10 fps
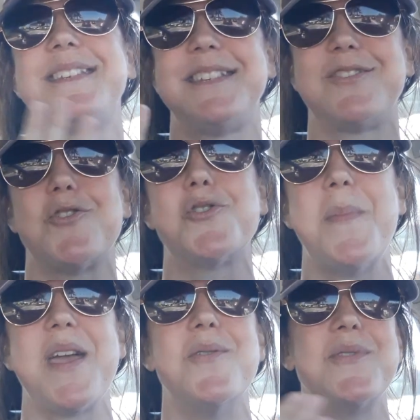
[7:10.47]
stroke
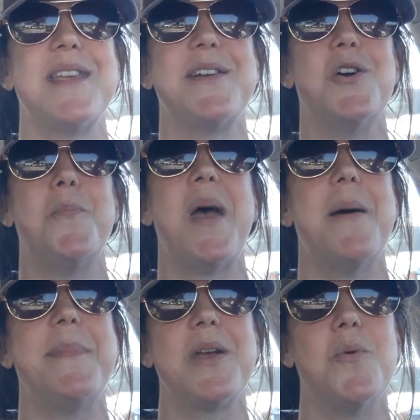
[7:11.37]
my own ego,
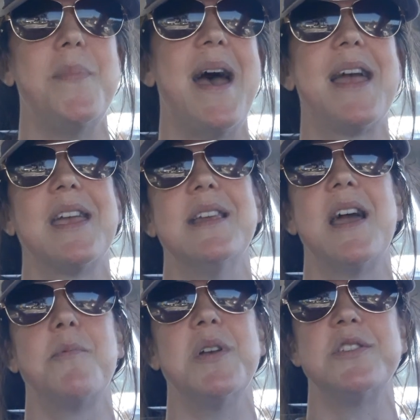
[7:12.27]
pat my own back, and
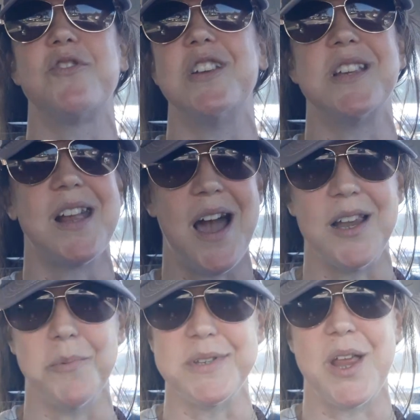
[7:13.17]
I went straight to
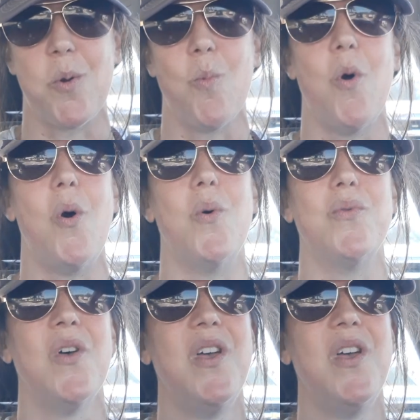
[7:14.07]
God and was like, whoa,